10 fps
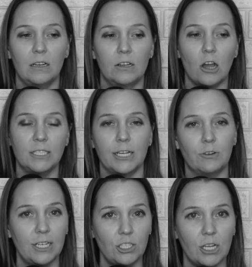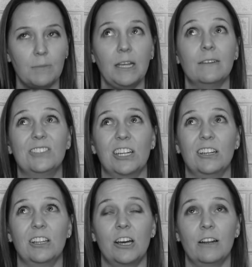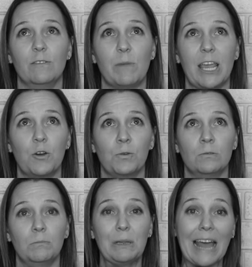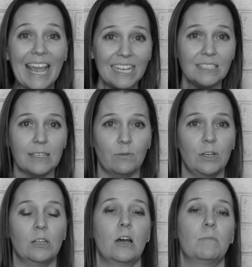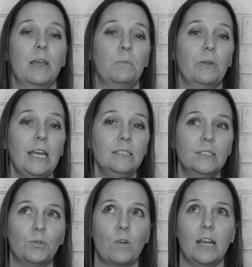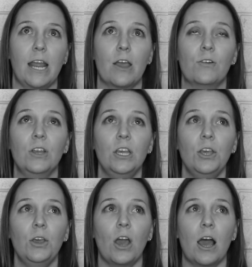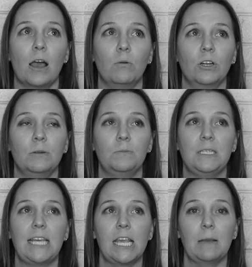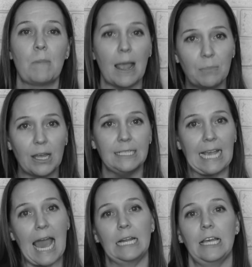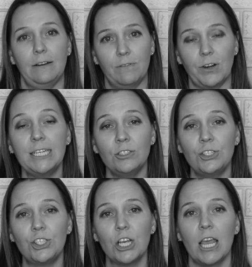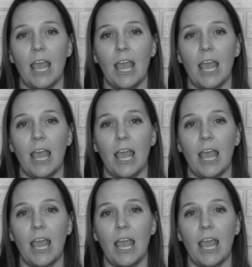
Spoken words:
content creation company. I've done a lot of my own plays. I've written a lot of my own plays. So right now we're going to be taking my play to Adelaide Fringe.